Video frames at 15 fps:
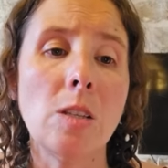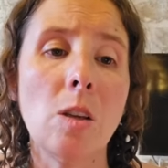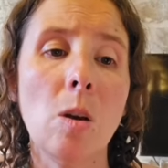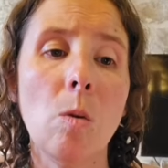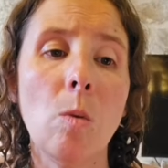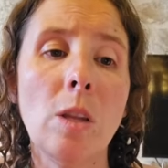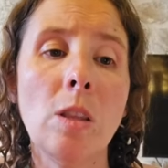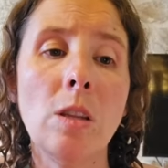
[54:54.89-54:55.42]

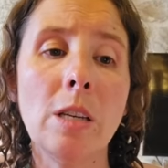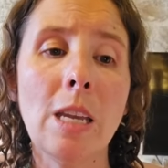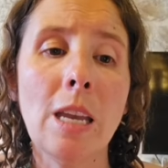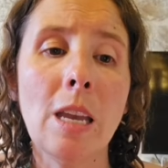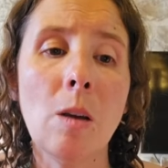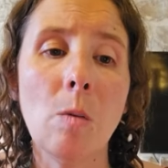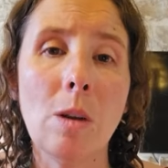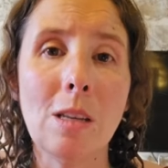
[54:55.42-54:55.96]
so when
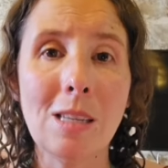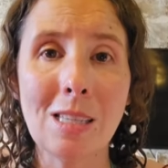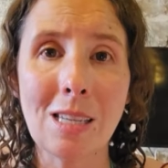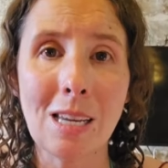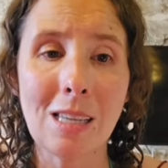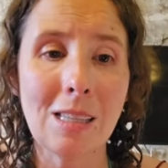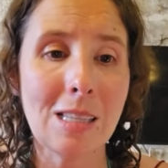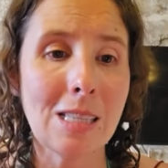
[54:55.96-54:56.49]
looking at real
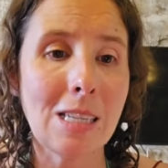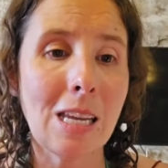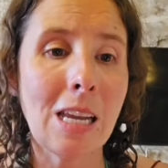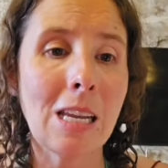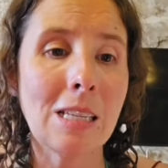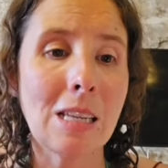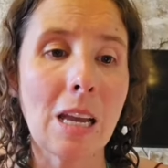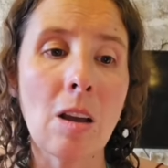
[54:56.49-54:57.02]
estate
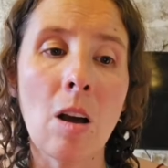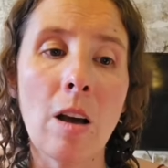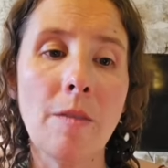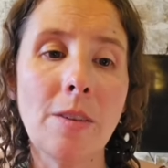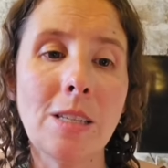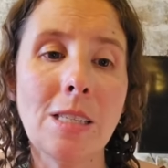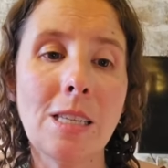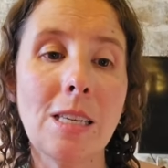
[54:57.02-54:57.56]
listings, I
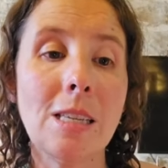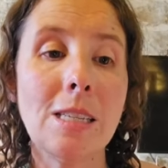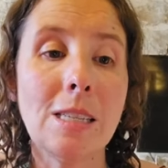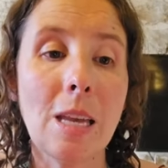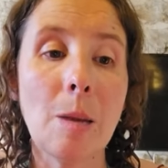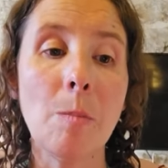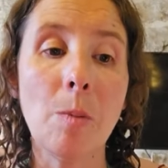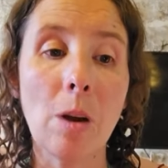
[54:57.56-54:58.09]
often see the
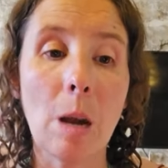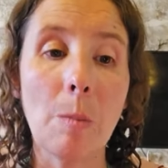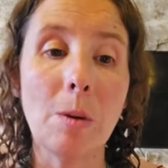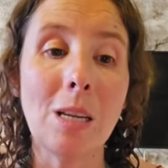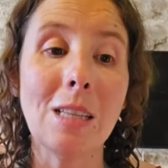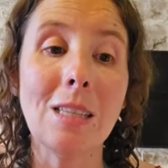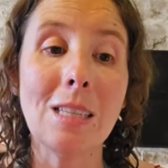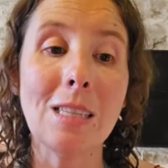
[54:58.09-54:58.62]
same
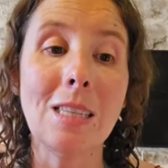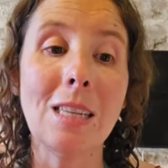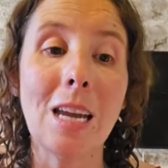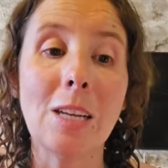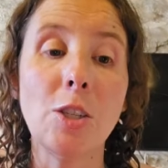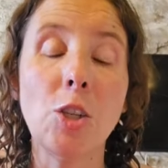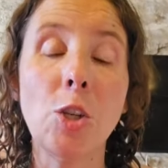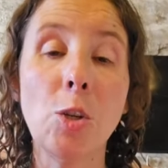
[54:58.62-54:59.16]
property listed
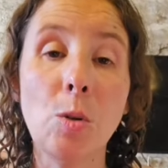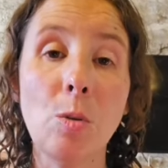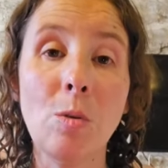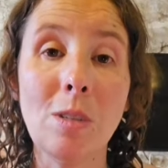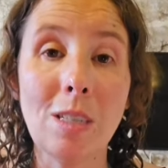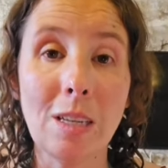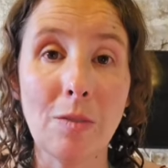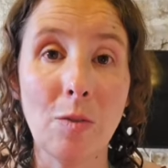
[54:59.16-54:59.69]
at
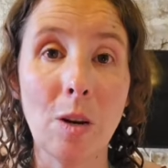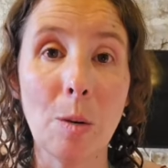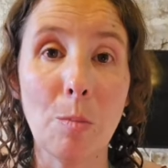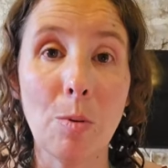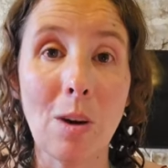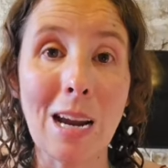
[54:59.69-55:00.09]
2 different